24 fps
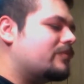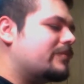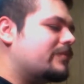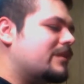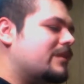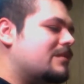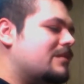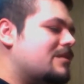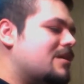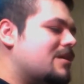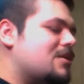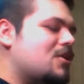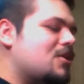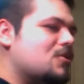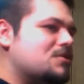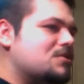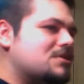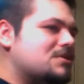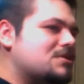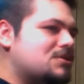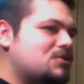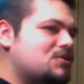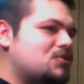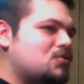then he goes
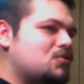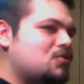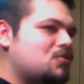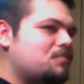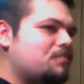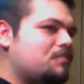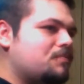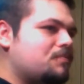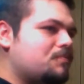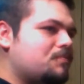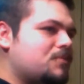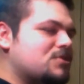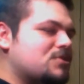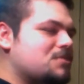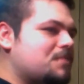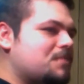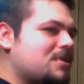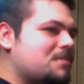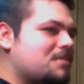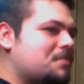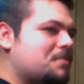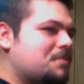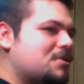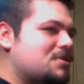to Mr.
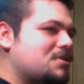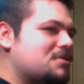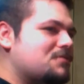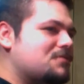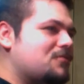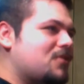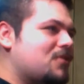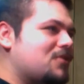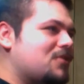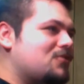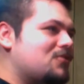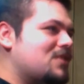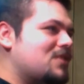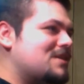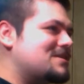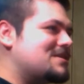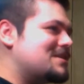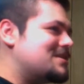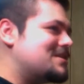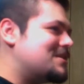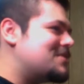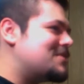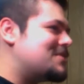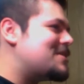Peanut Butter's
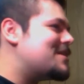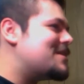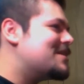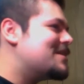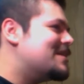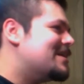fundraising dinner.